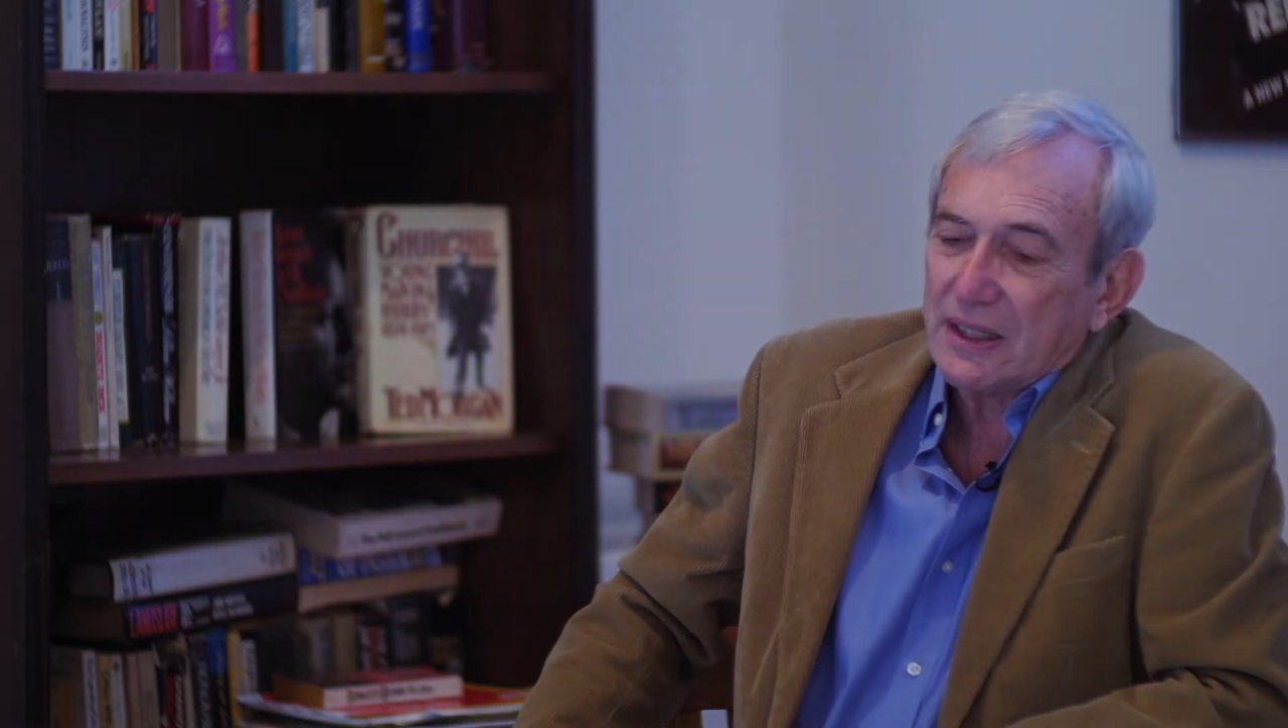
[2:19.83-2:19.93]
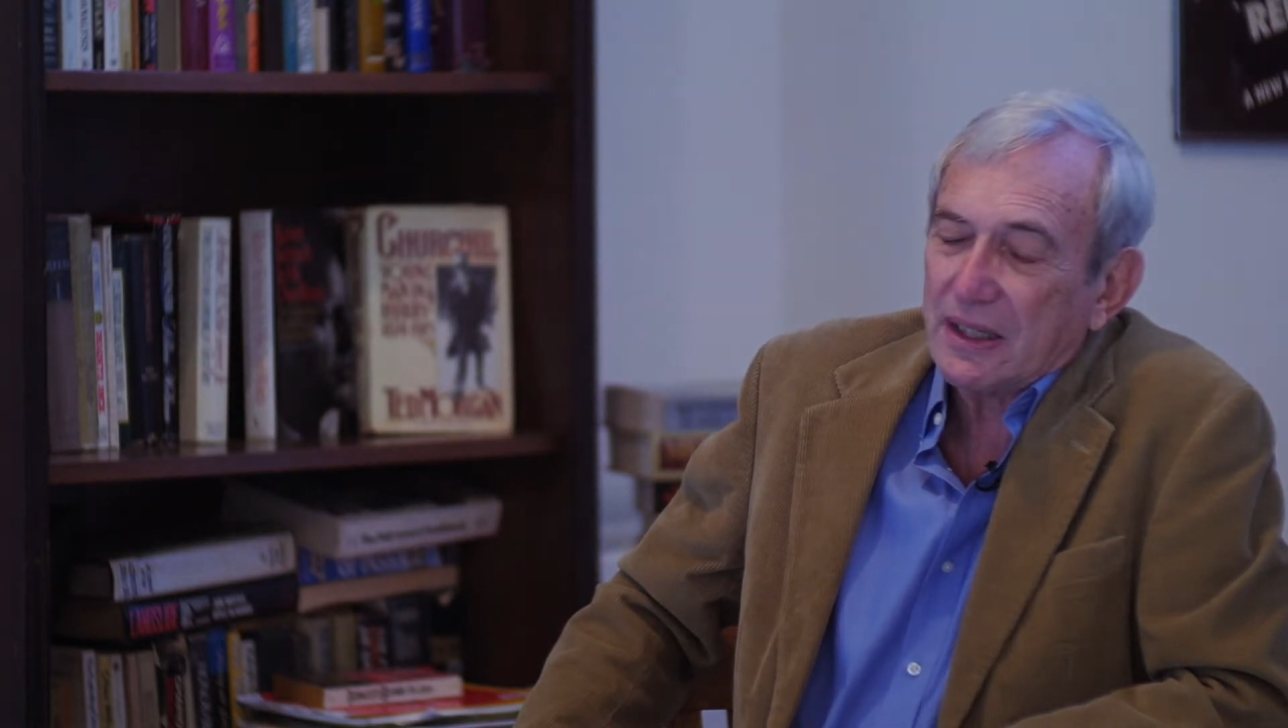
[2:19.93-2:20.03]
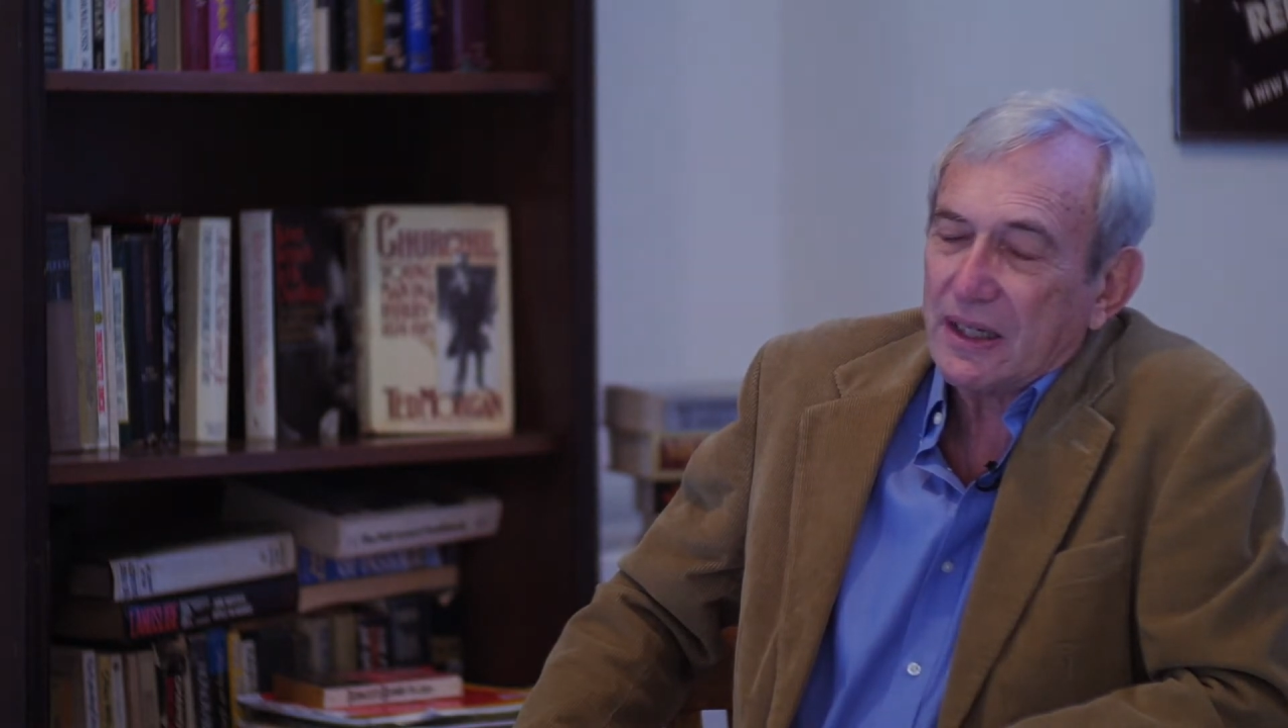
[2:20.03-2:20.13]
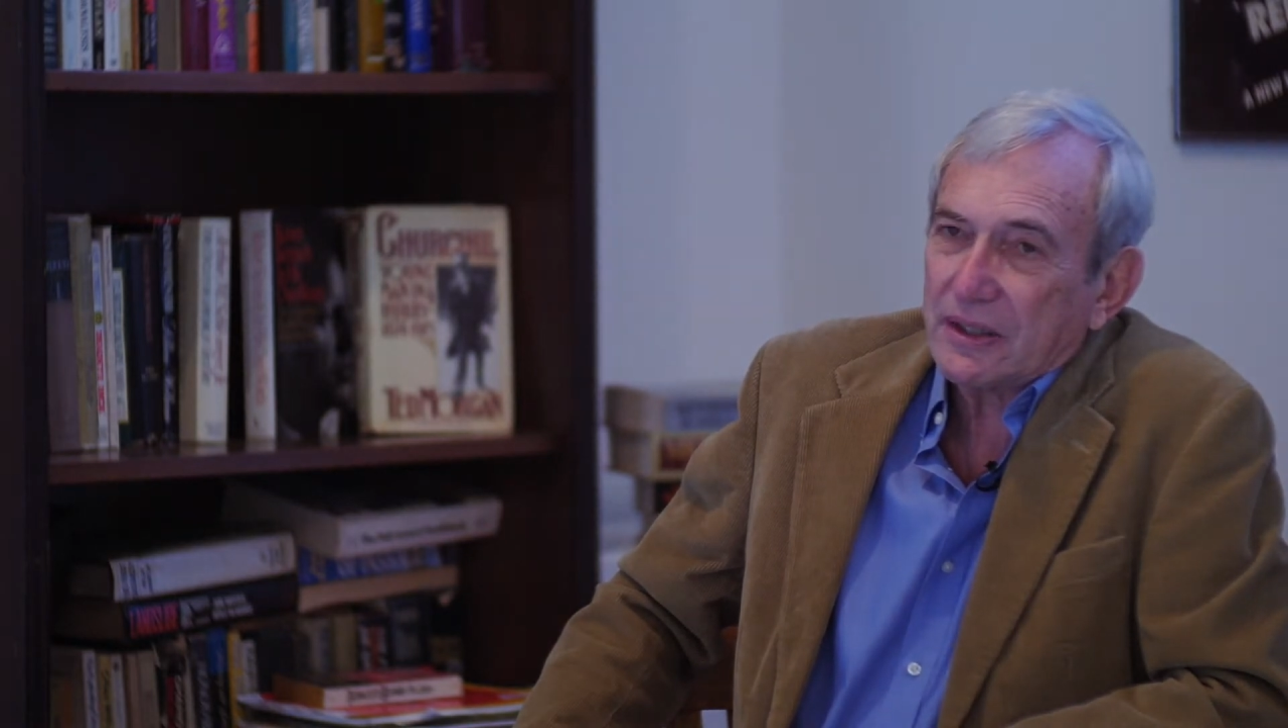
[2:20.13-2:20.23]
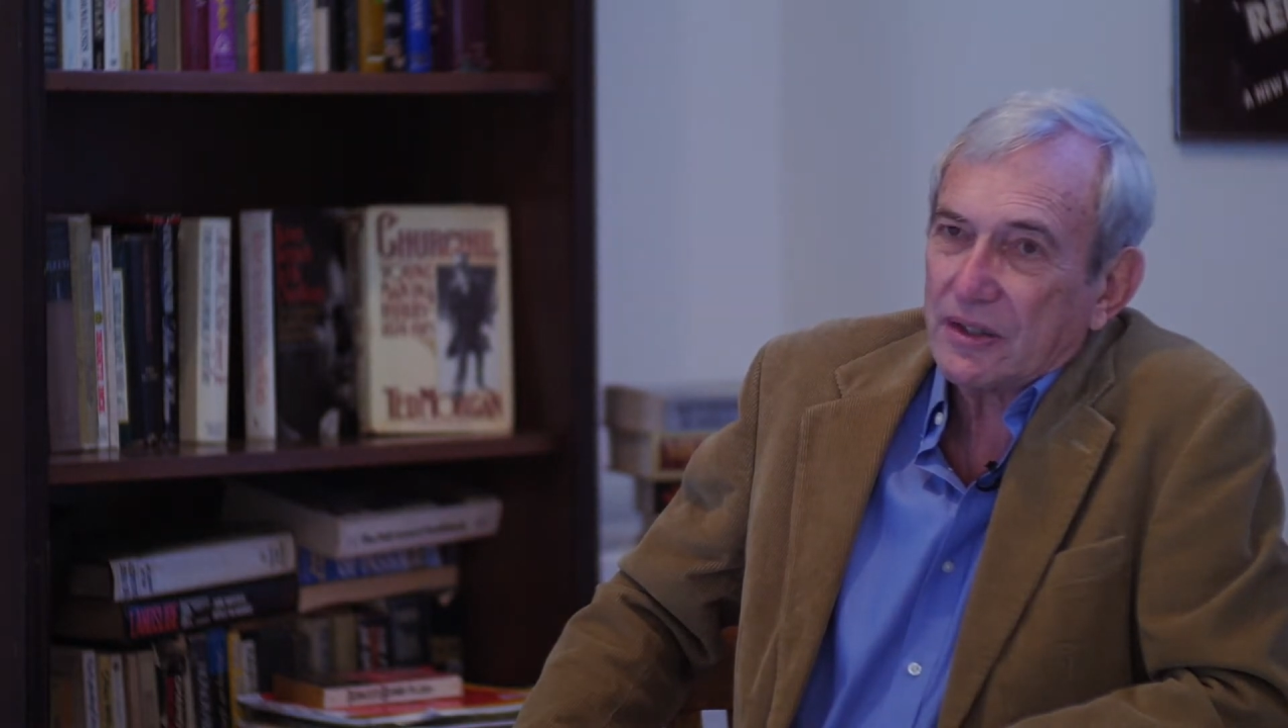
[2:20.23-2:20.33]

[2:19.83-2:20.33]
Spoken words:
on